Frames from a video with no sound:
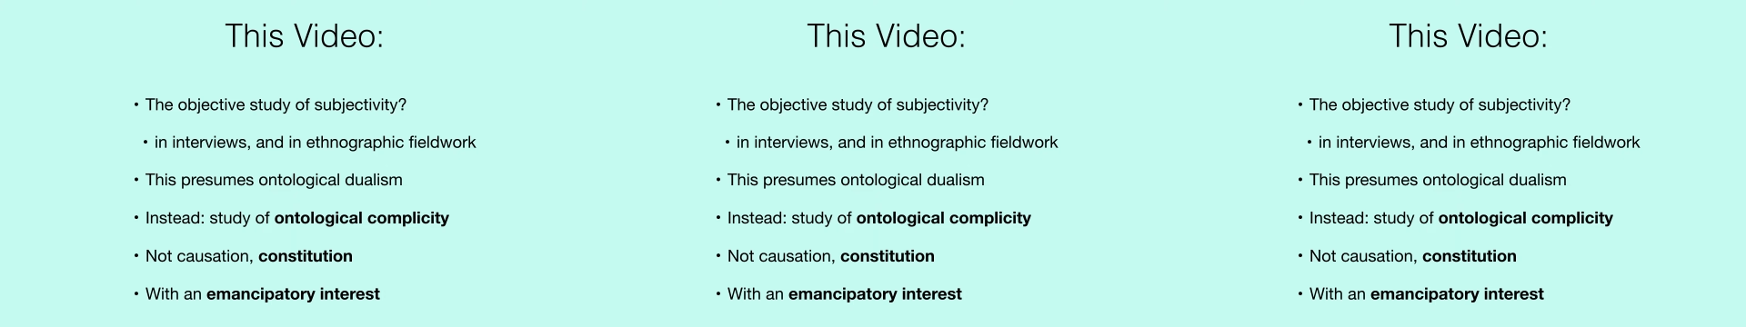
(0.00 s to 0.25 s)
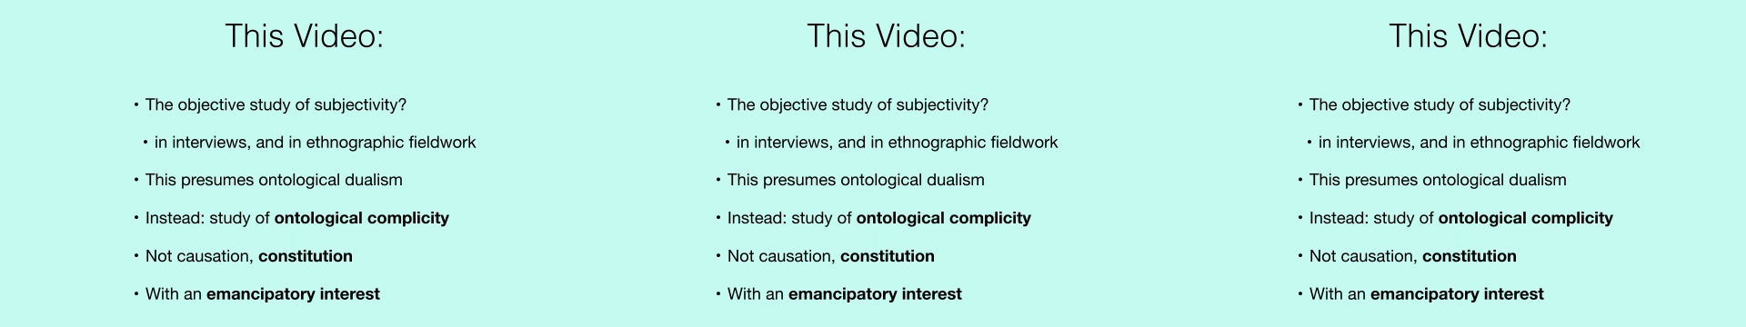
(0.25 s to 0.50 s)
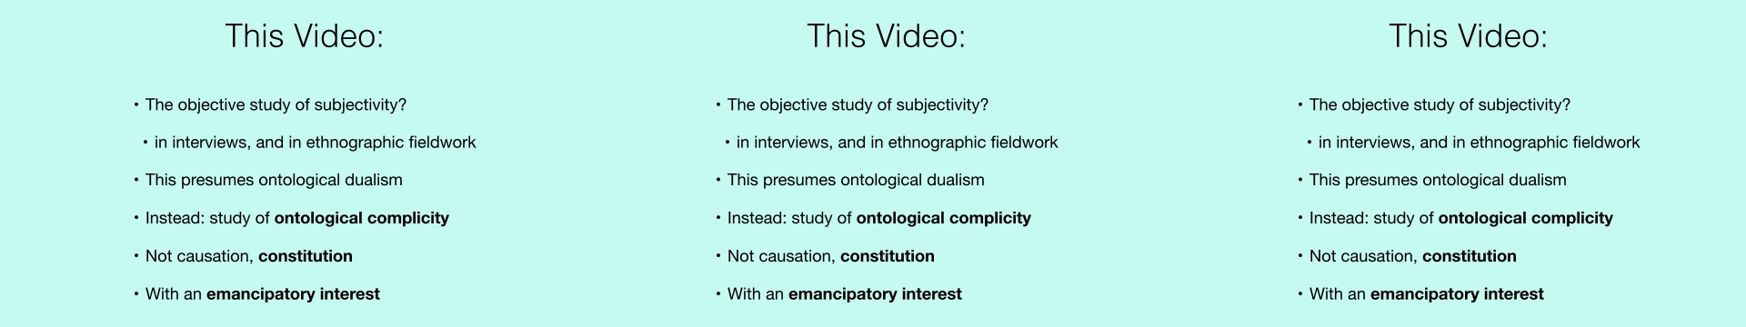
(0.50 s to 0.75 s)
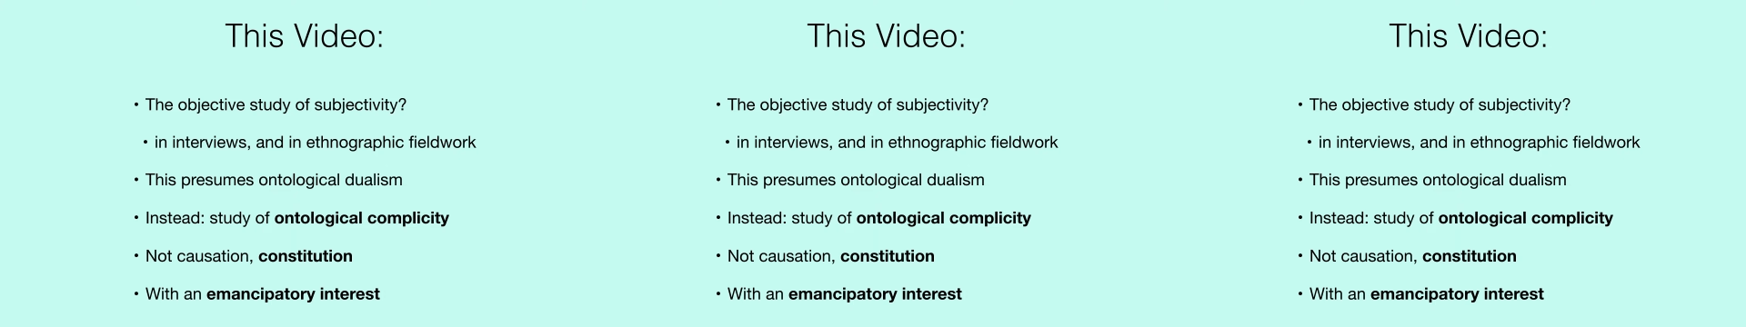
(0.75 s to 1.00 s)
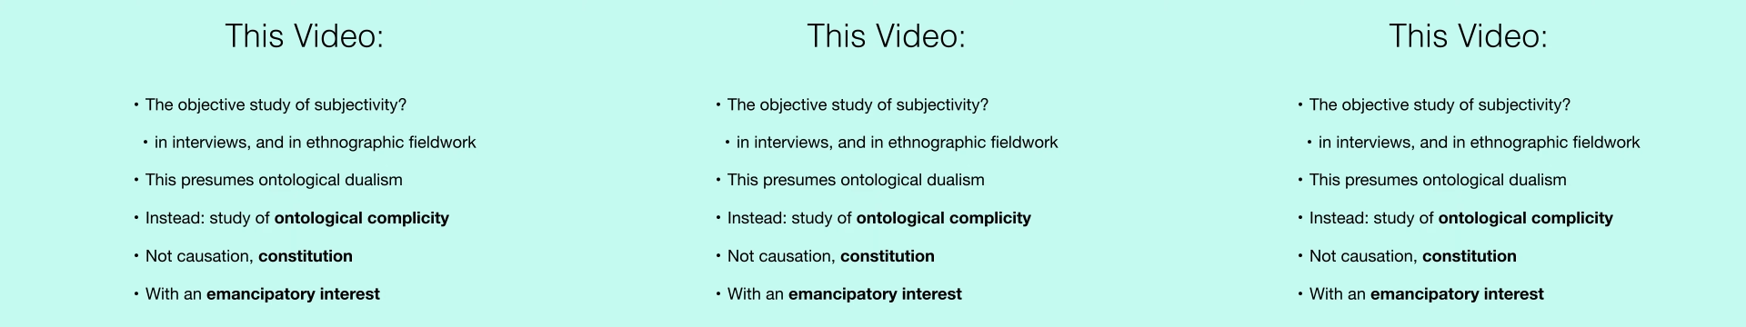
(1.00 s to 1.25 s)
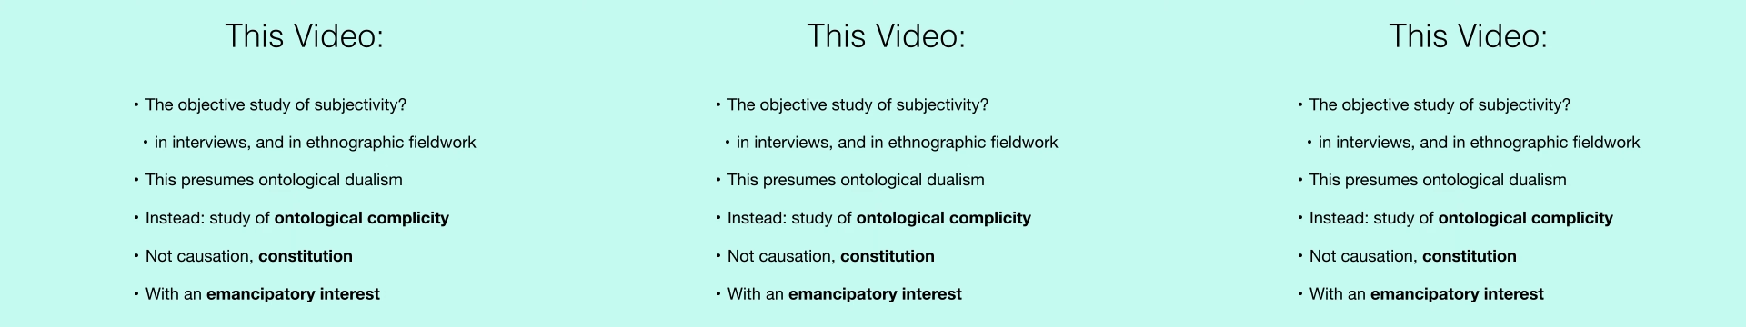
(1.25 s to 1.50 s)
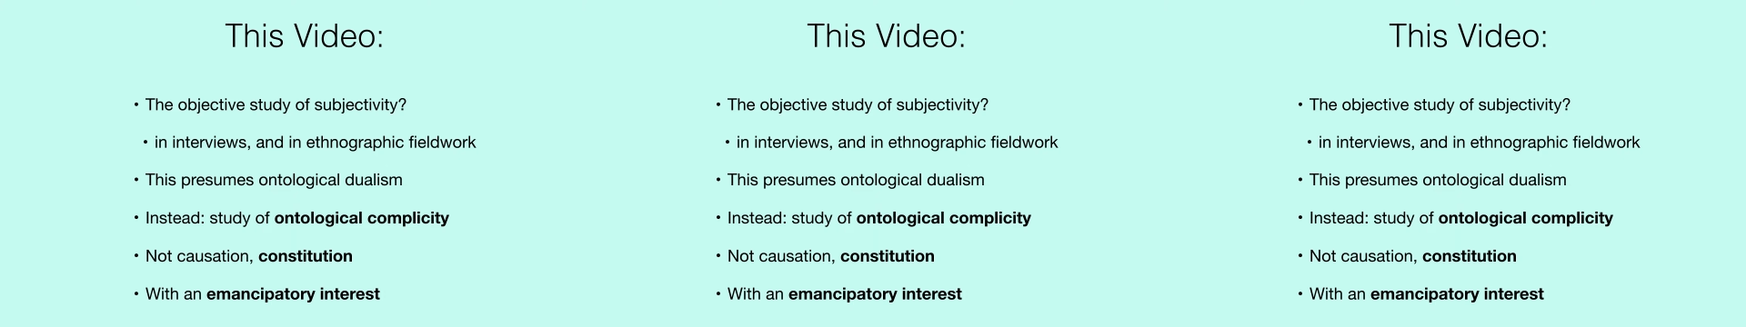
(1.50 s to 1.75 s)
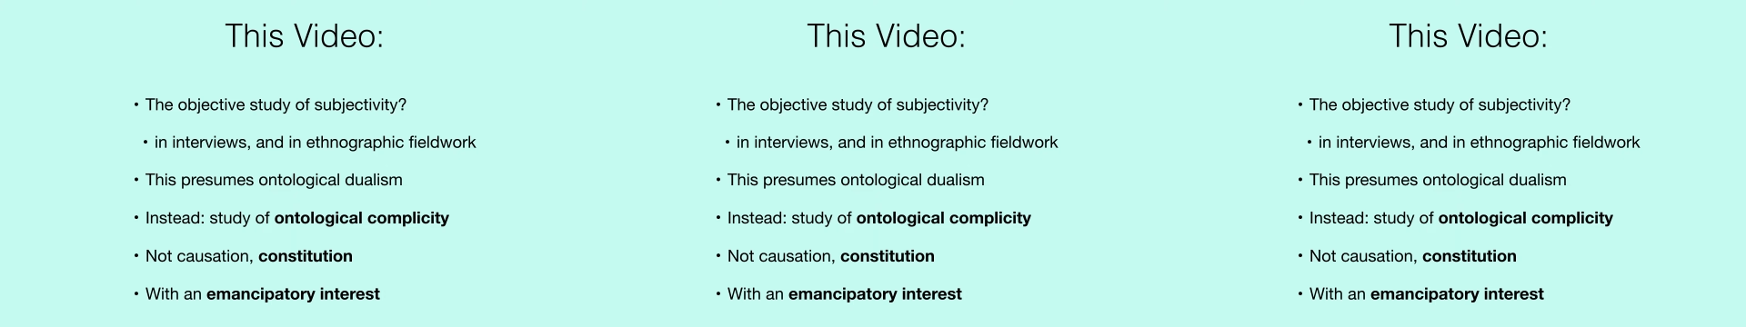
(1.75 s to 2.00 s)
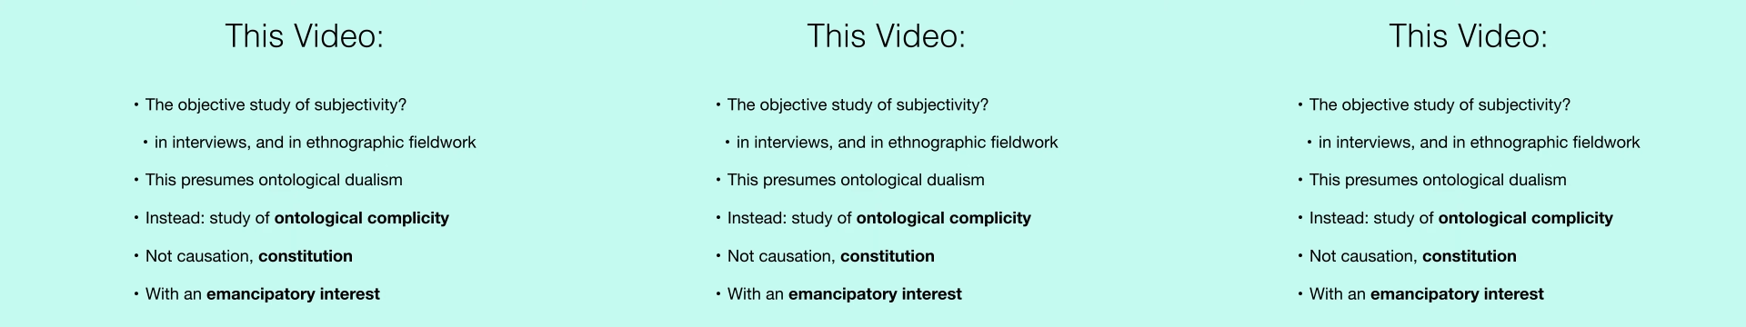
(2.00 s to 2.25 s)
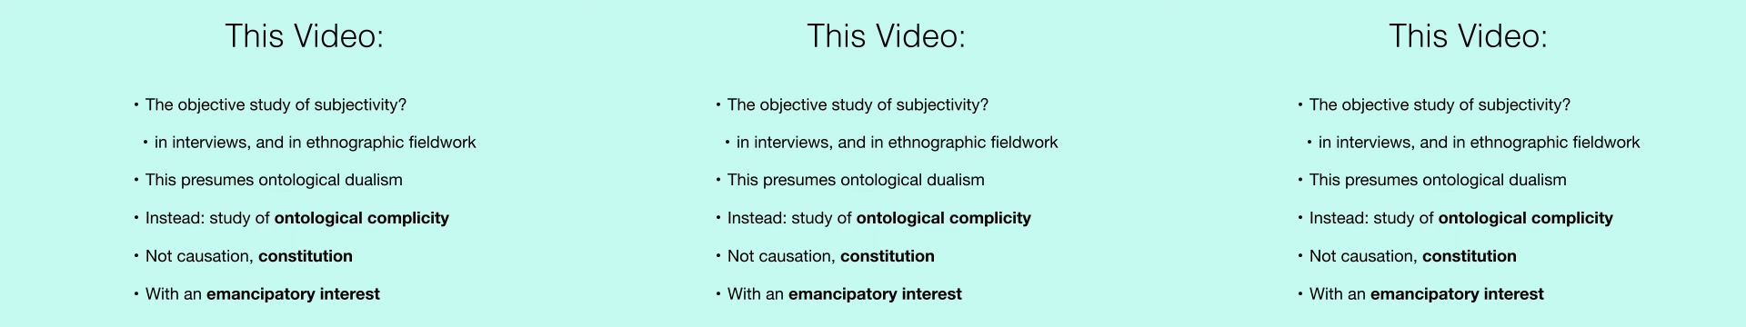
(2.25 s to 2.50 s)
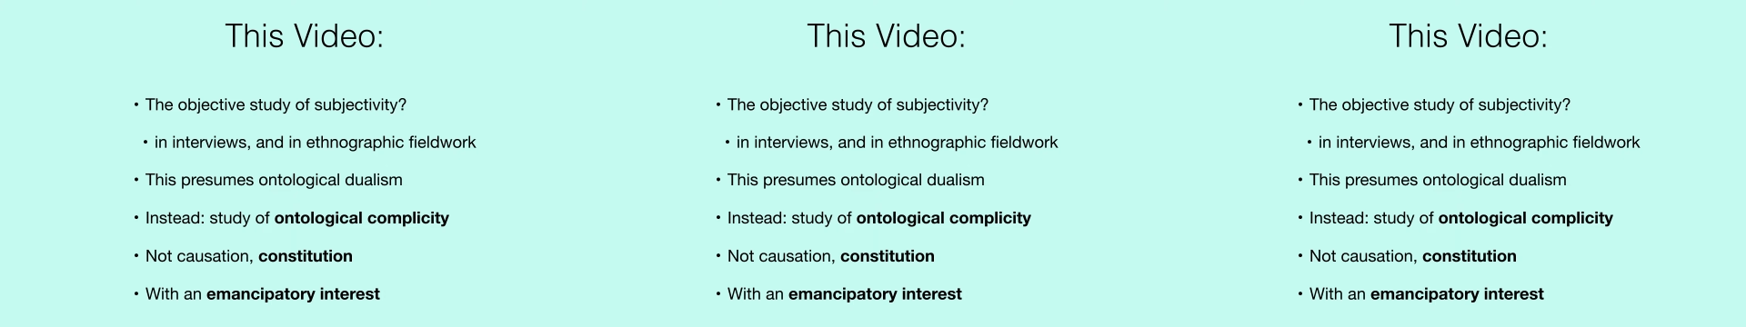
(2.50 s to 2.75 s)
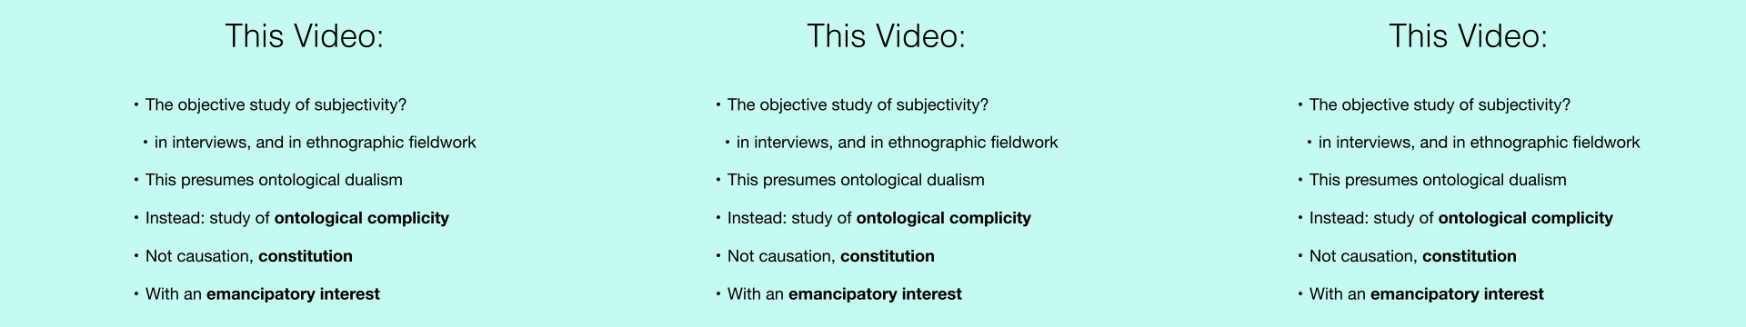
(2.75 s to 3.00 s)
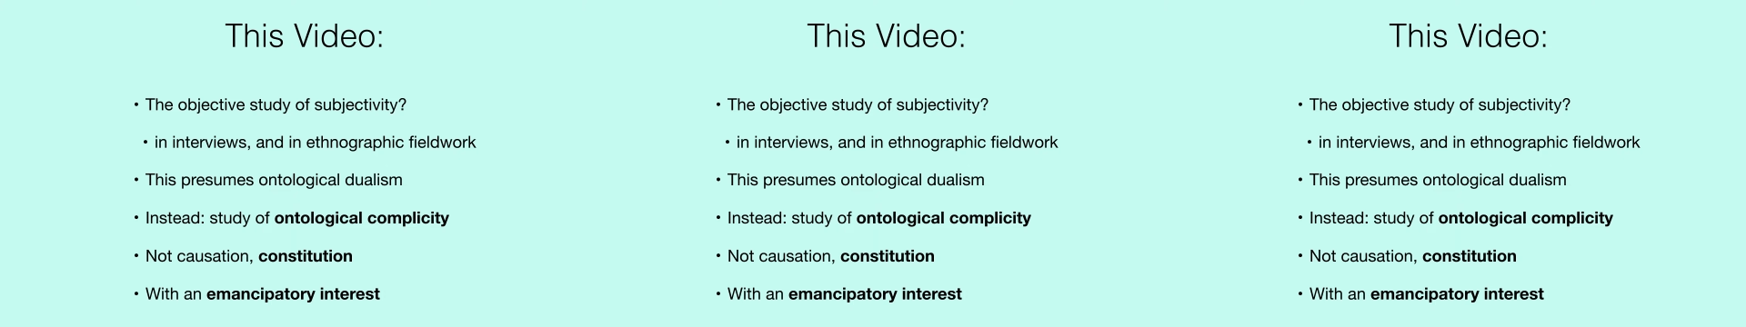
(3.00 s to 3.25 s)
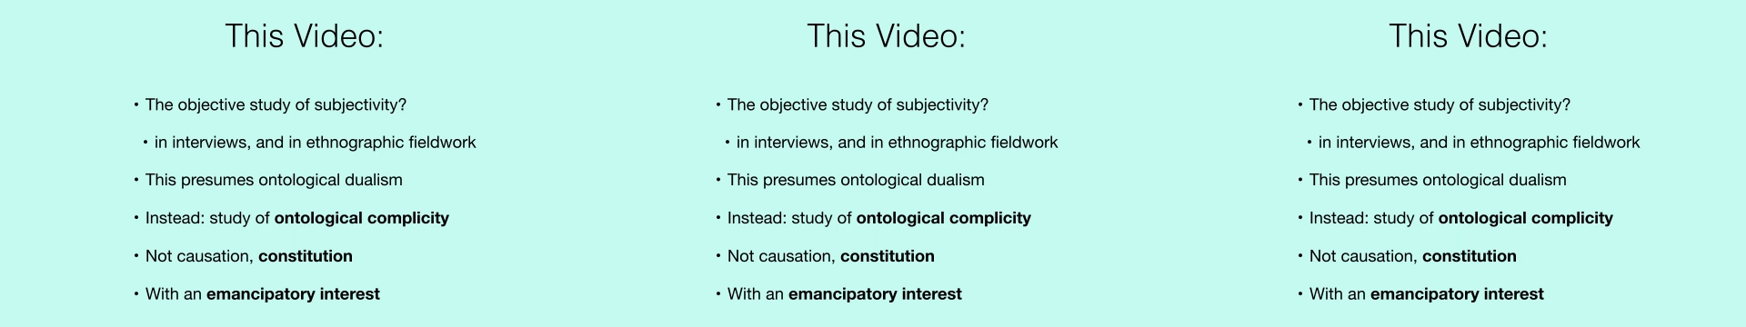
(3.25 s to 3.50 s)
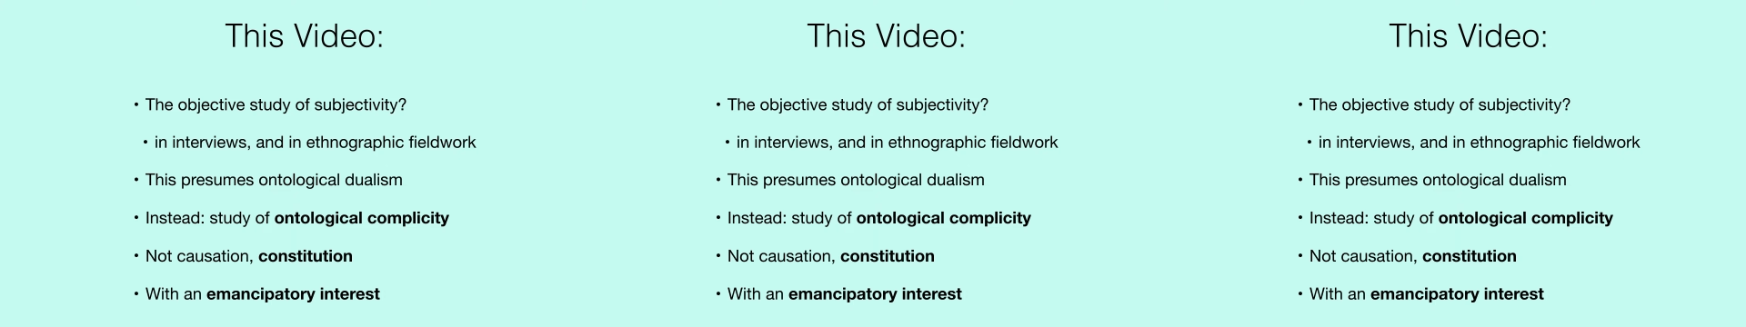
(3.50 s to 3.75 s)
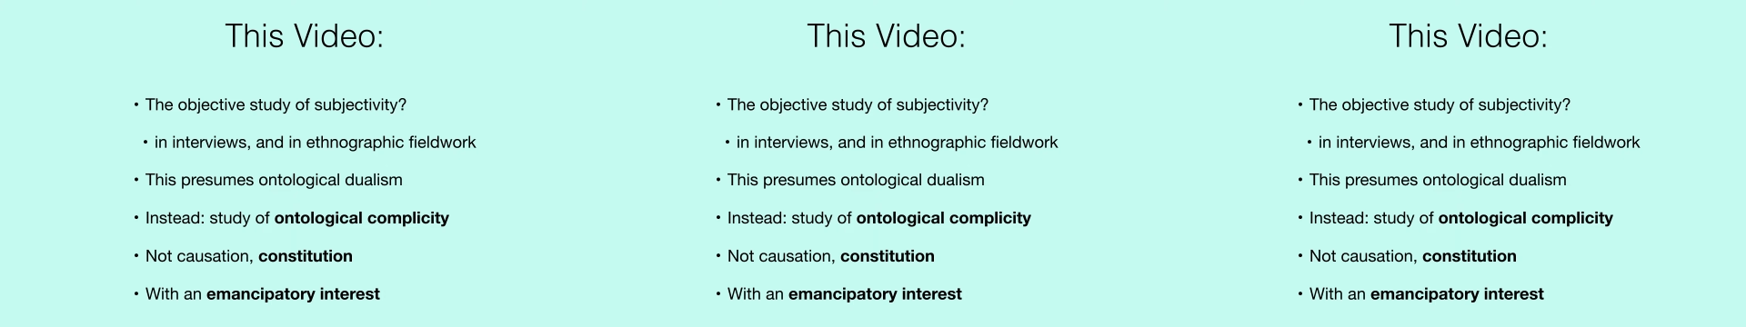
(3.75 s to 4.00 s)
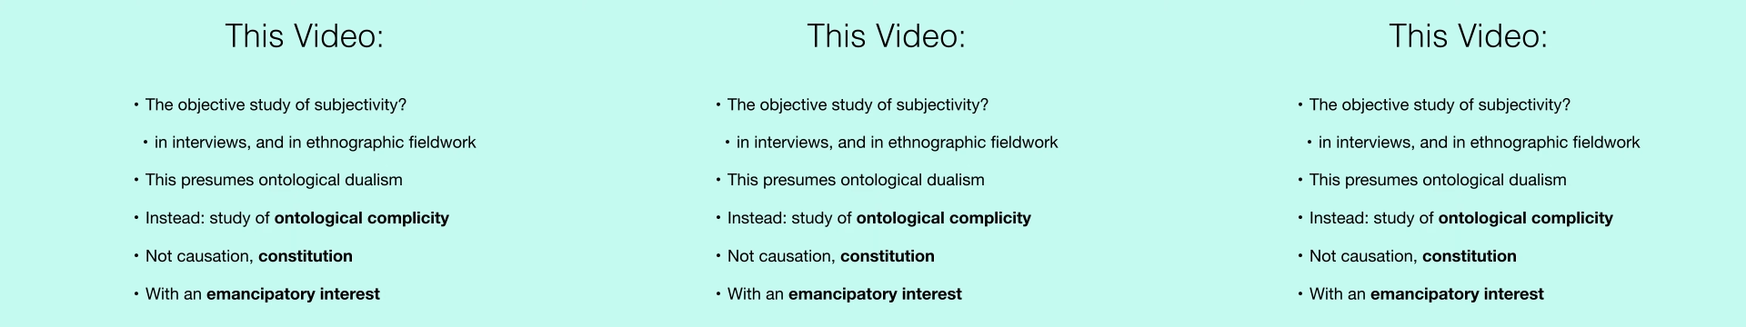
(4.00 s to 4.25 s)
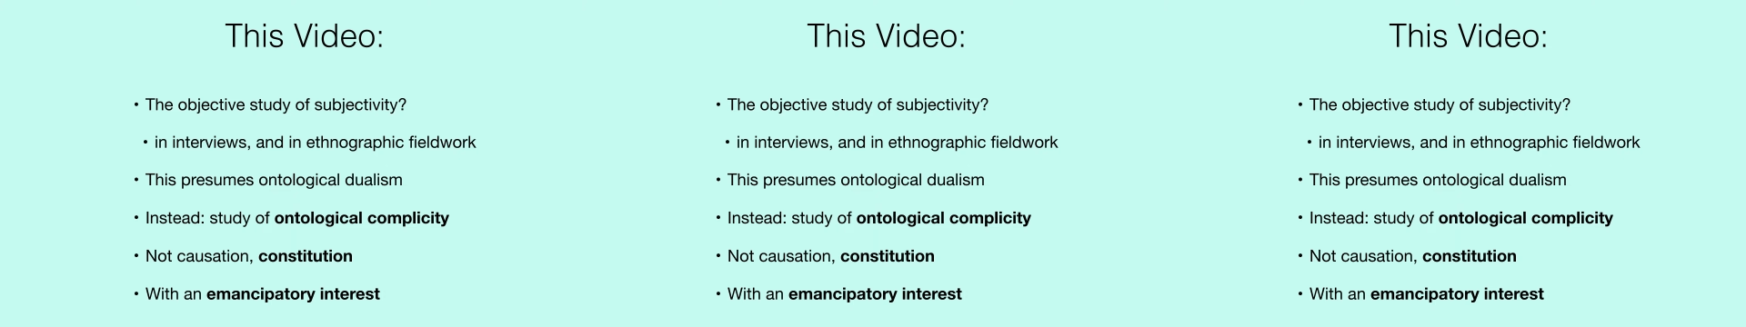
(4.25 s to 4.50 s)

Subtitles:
Nobody's mouth can be seen.